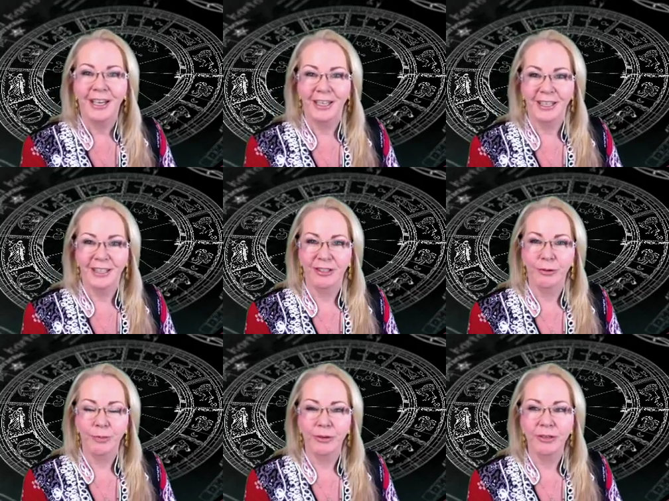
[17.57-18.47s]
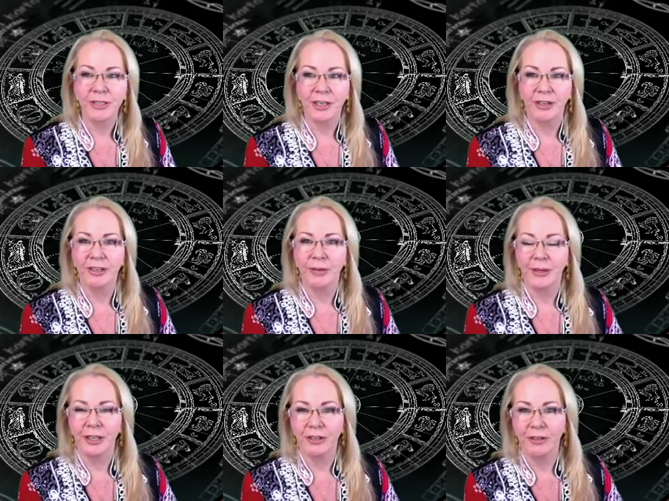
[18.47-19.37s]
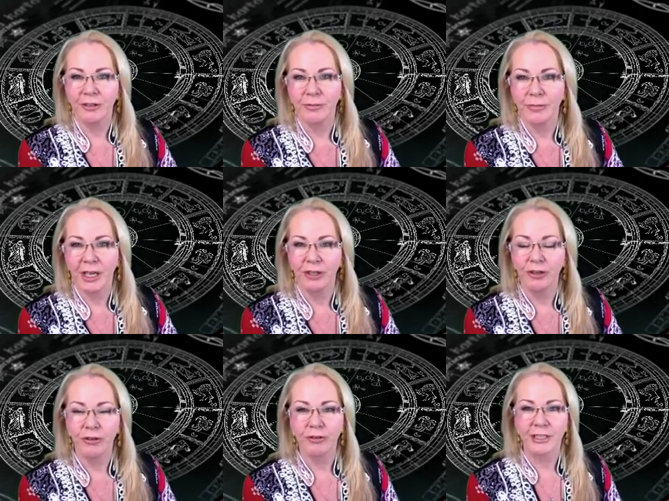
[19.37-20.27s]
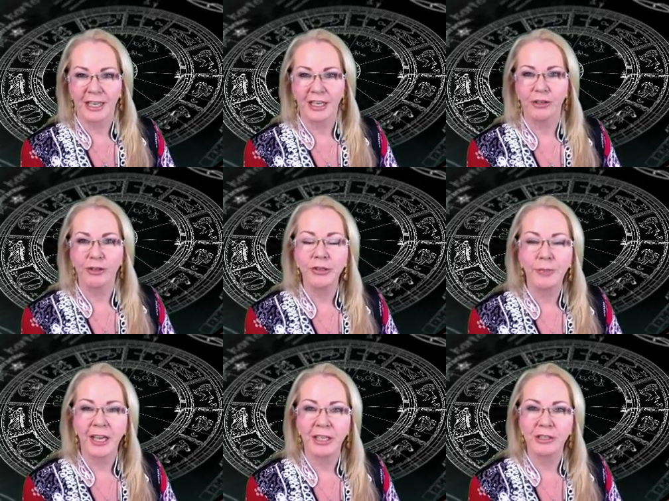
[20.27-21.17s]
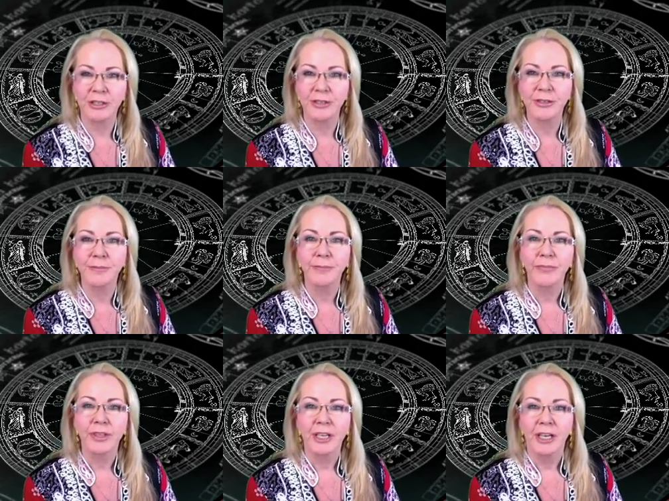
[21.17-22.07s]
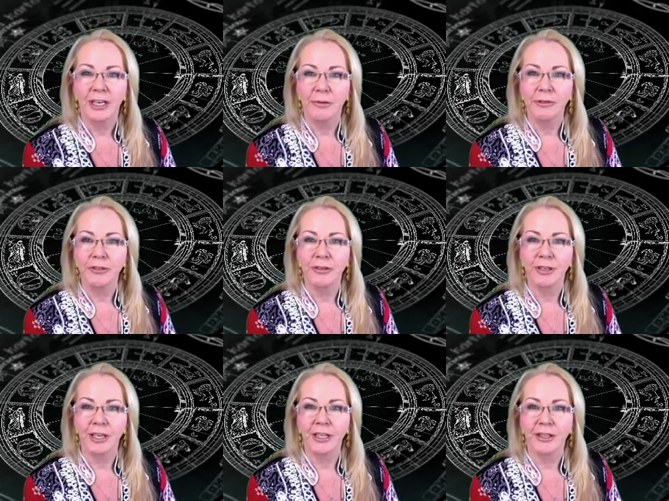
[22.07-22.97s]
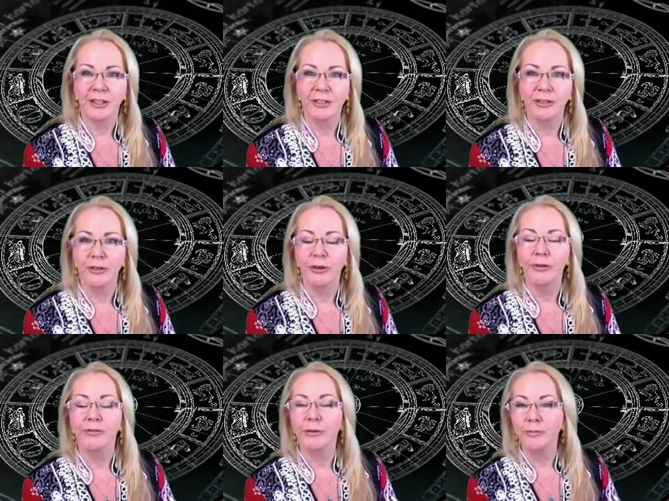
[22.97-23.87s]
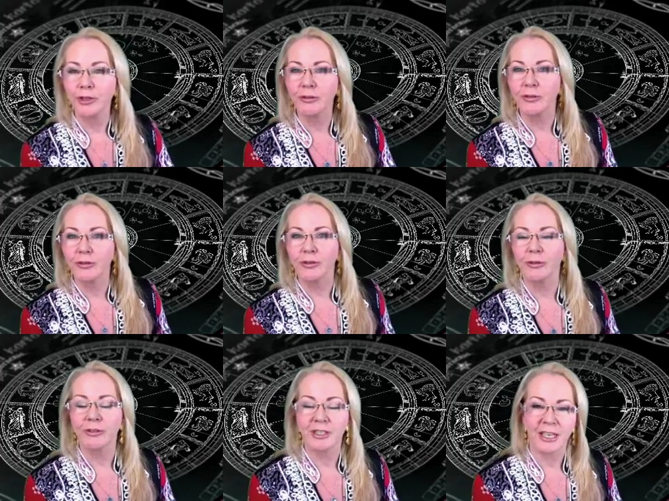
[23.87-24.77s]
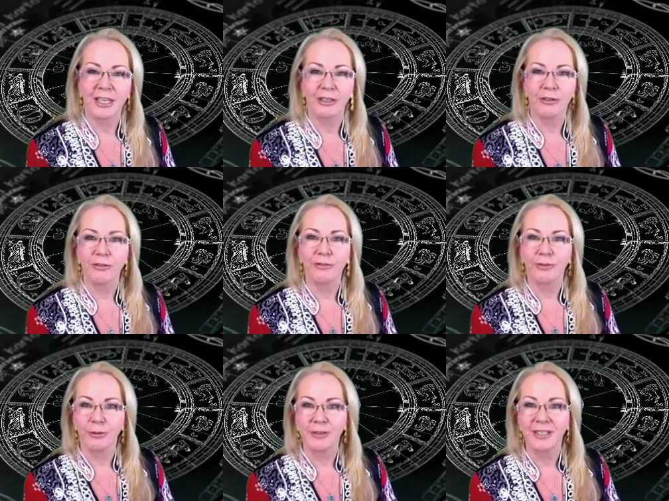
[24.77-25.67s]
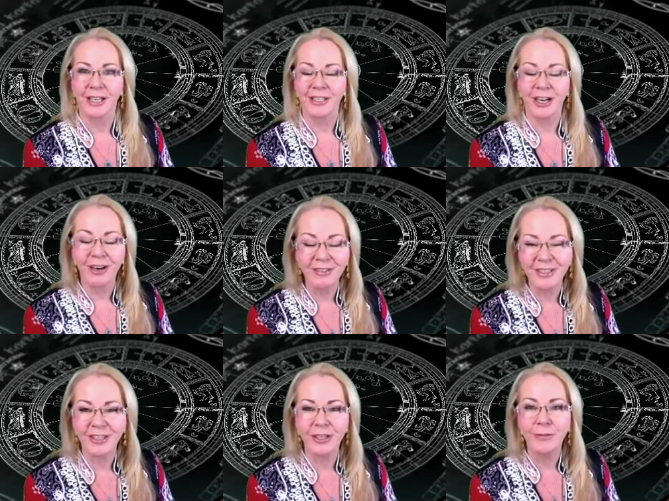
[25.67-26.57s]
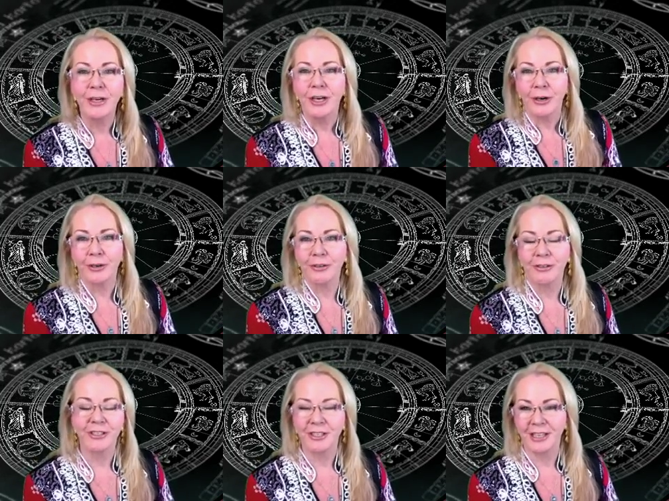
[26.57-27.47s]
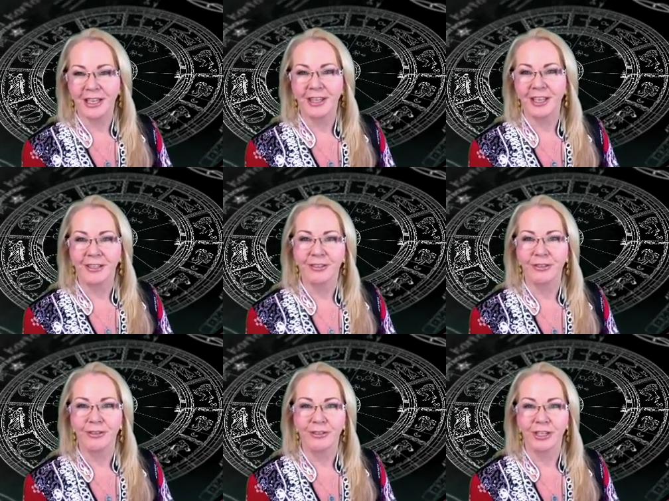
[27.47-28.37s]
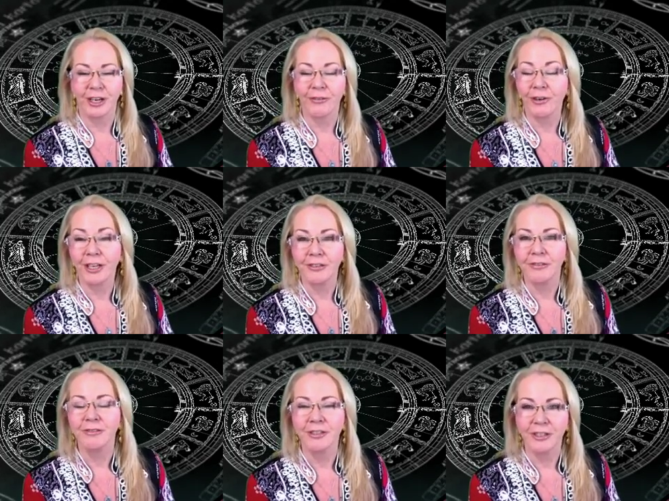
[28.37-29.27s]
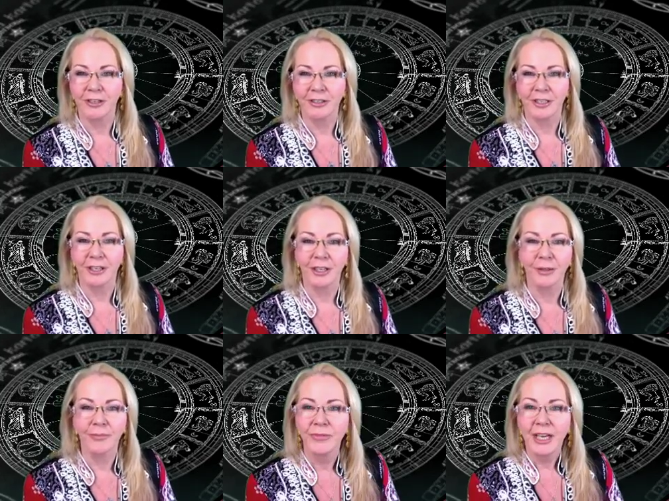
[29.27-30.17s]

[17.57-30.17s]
And the report is going to be on my New York Daily News pages, which you can get to from New York Daily News /horoscope, or you can just get there through jenniferangel.com.